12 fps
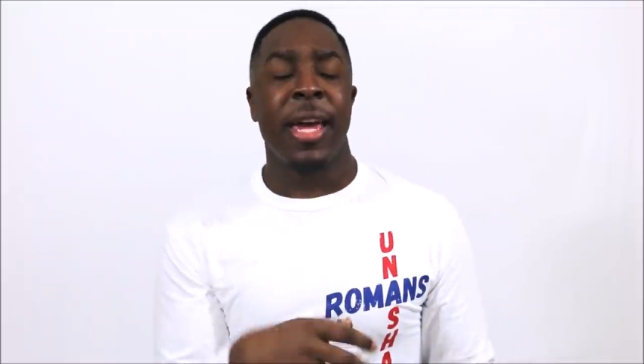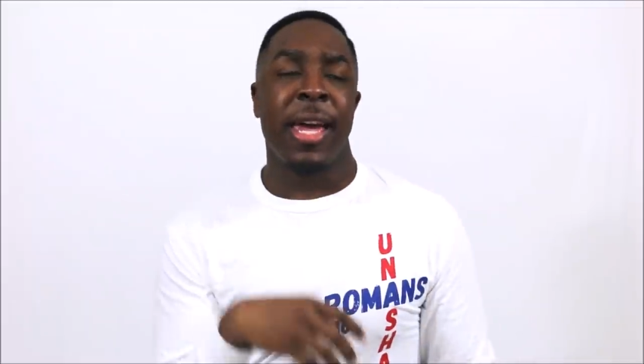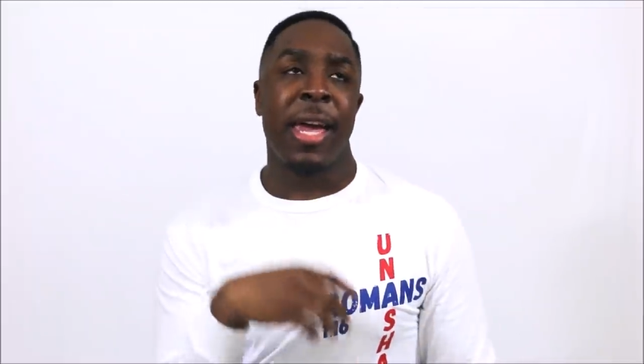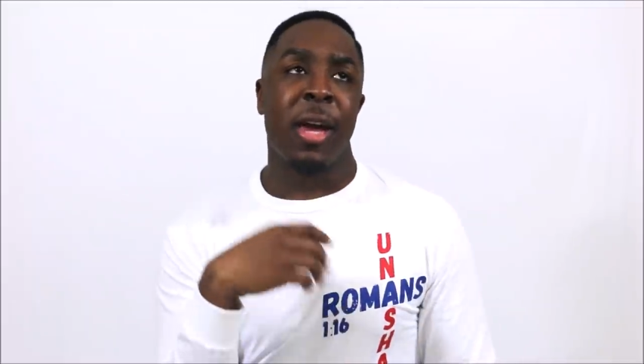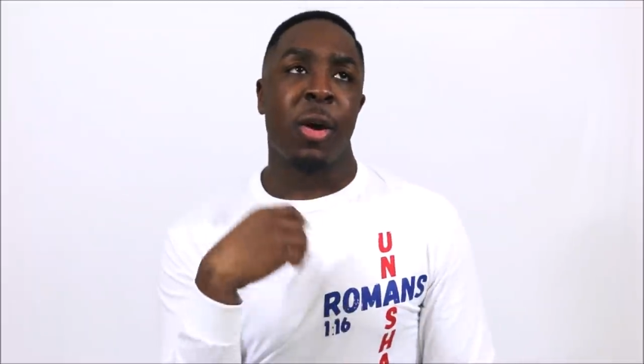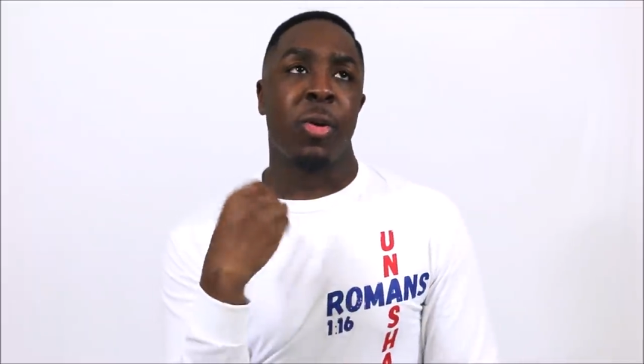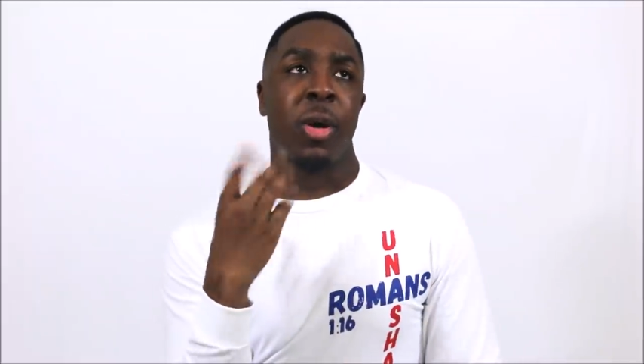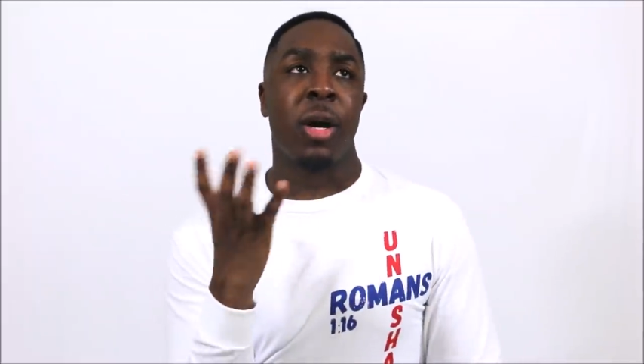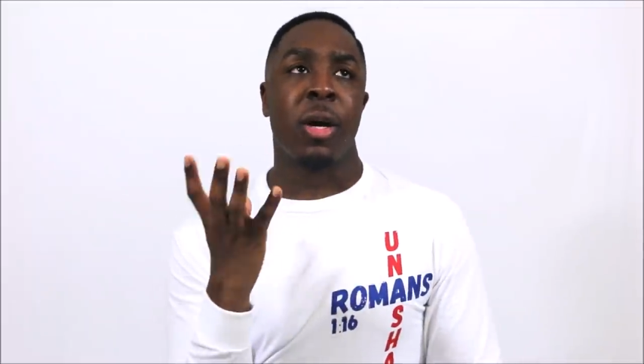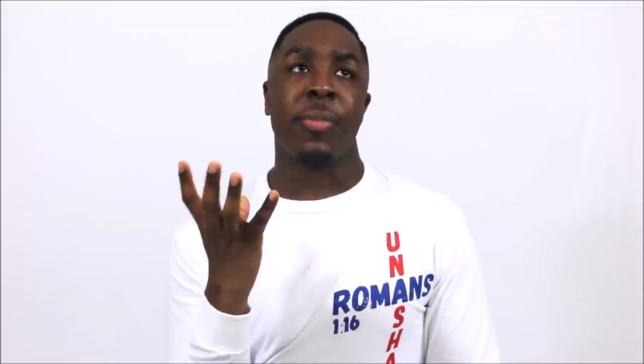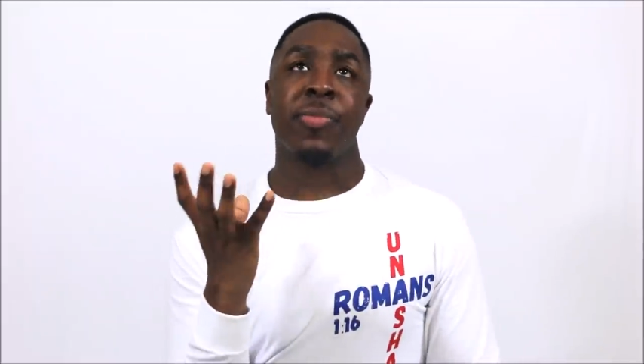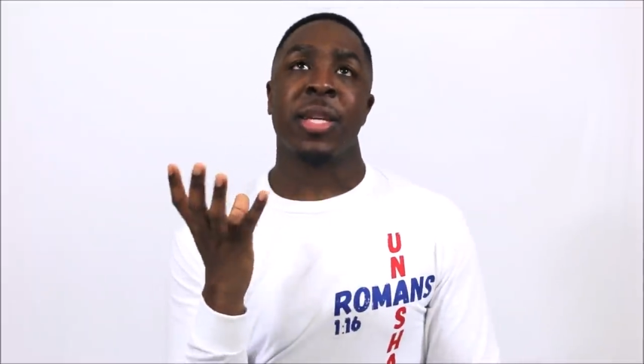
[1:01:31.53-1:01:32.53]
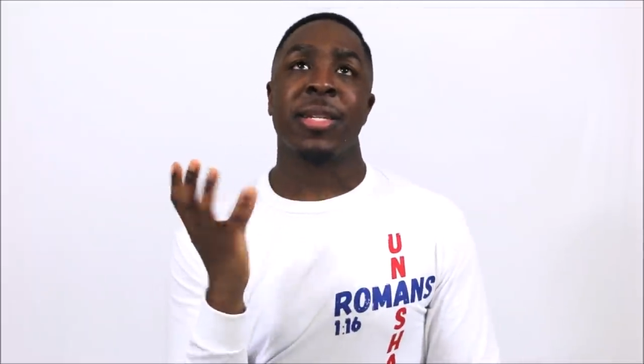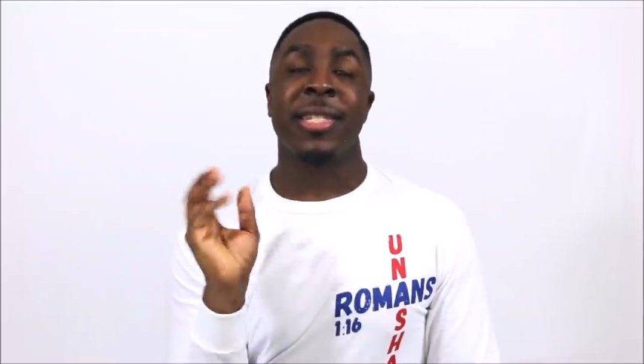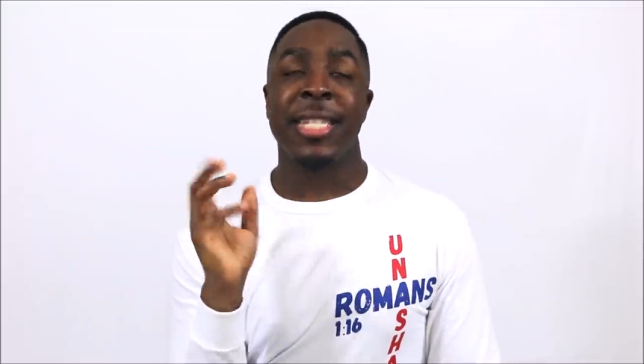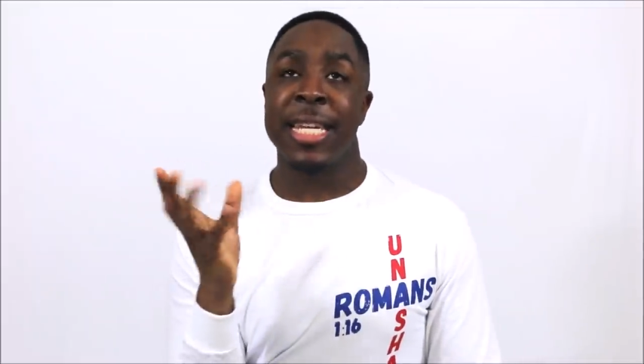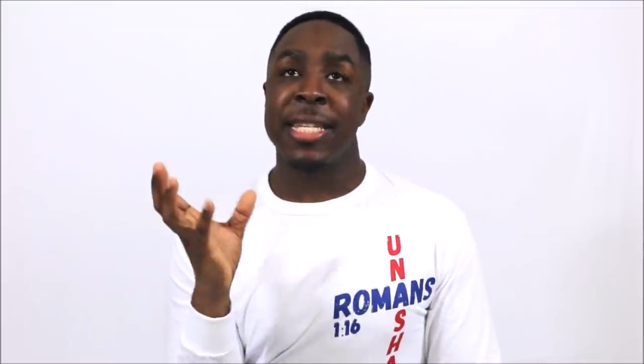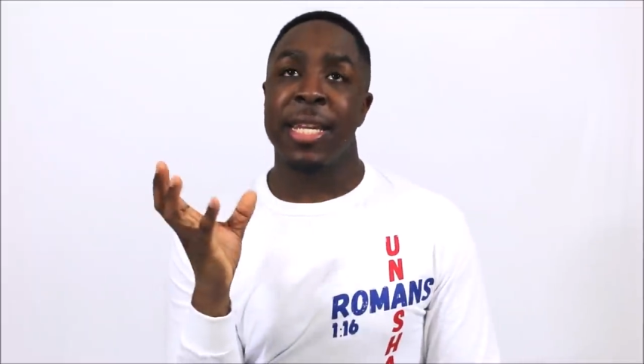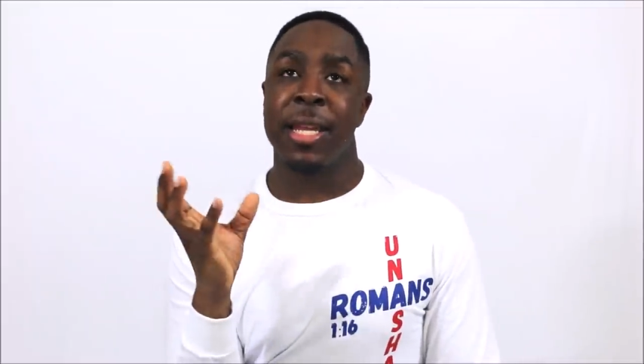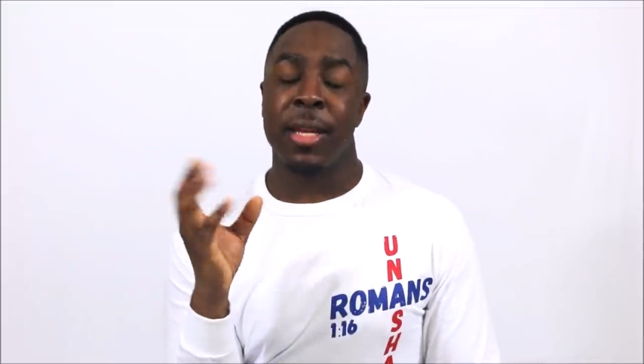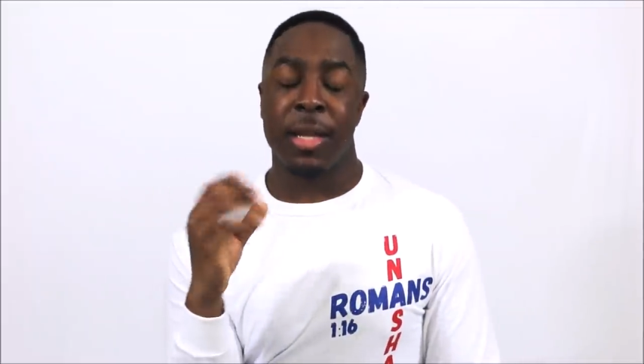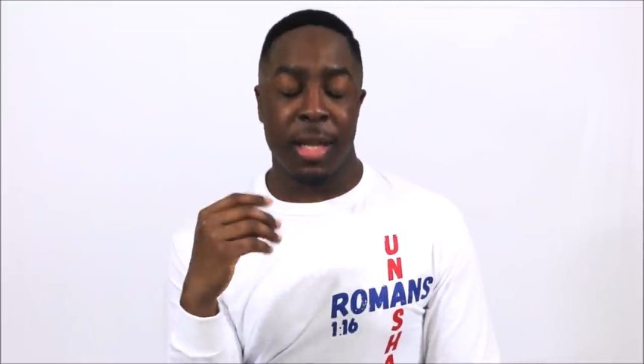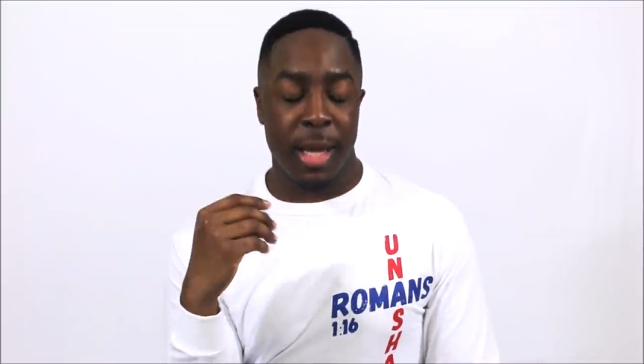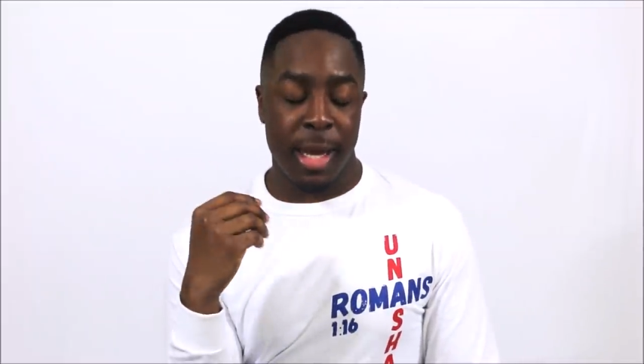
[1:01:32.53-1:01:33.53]
And um,
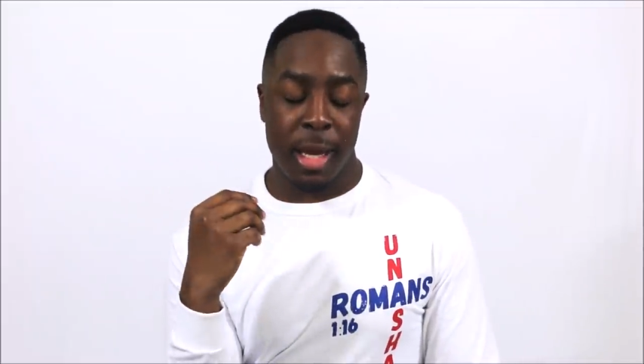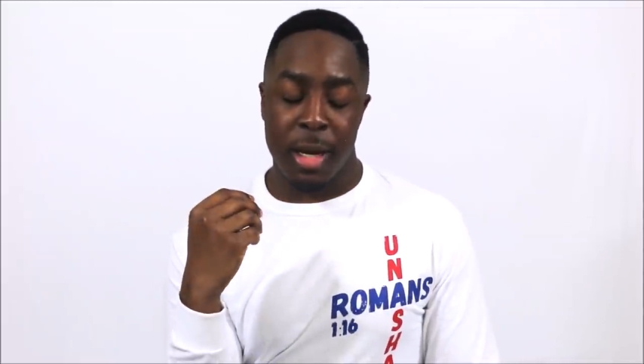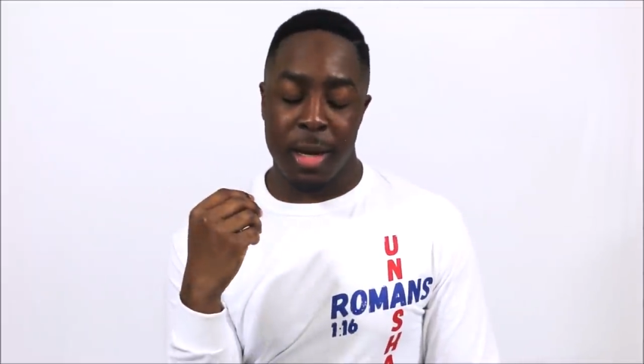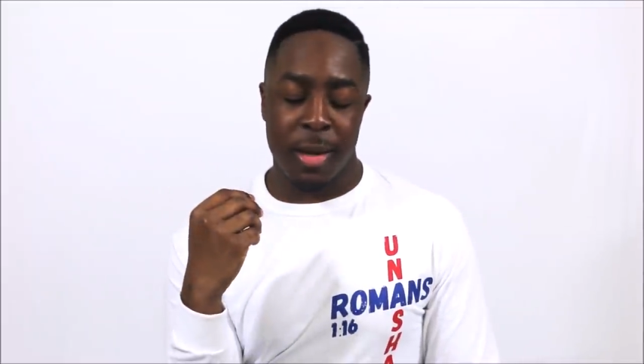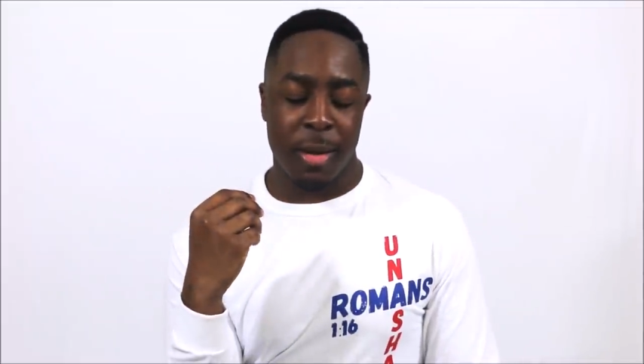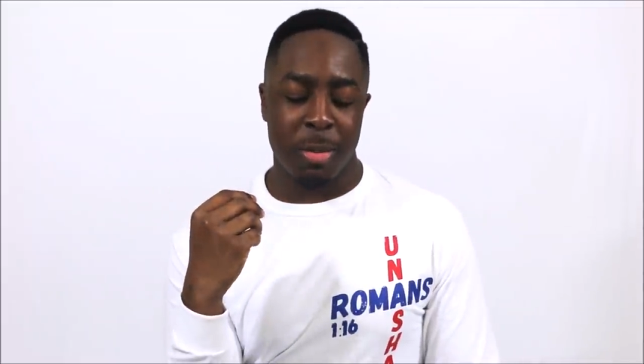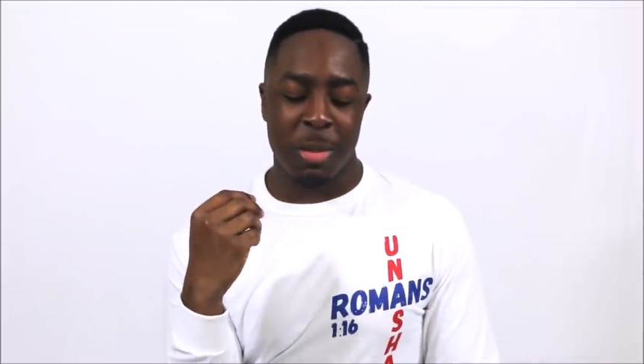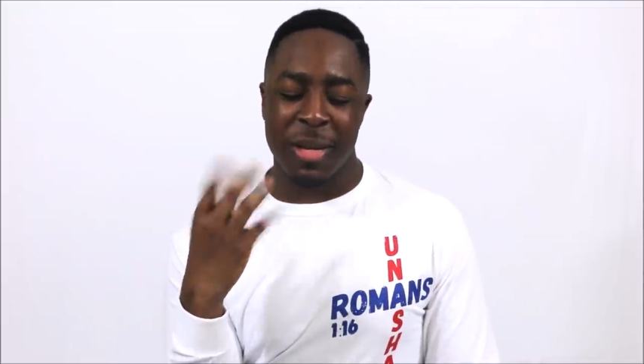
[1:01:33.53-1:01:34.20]
seasons in um,